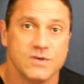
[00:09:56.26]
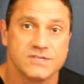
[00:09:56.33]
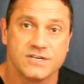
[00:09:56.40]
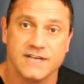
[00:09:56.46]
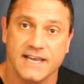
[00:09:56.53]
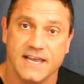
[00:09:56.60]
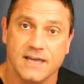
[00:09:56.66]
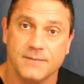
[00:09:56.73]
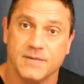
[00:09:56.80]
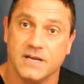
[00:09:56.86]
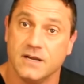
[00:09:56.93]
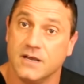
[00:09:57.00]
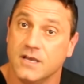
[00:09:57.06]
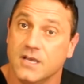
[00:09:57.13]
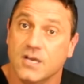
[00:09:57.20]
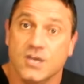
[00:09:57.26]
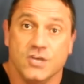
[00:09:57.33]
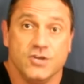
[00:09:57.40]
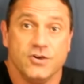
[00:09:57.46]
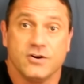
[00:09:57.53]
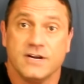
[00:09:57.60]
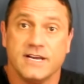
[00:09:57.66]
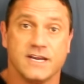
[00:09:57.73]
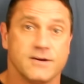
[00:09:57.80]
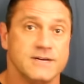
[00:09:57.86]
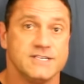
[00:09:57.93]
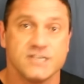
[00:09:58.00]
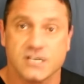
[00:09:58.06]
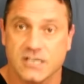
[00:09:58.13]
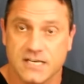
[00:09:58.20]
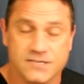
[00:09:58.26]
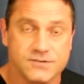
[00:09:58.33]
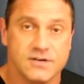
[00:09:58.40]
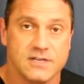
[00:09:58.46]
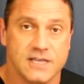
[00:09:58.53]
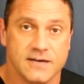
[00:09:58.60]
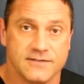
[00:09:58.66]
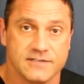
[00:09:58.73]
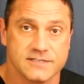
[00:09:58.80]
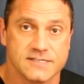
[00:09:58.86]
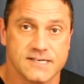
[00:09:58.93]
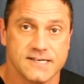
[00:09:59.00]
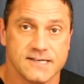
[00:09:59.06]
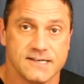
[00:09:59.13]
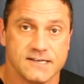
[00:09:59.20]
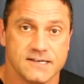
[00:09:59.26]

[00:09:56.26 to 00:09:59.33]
what's going to happen? You're going to increase your cholesterol levels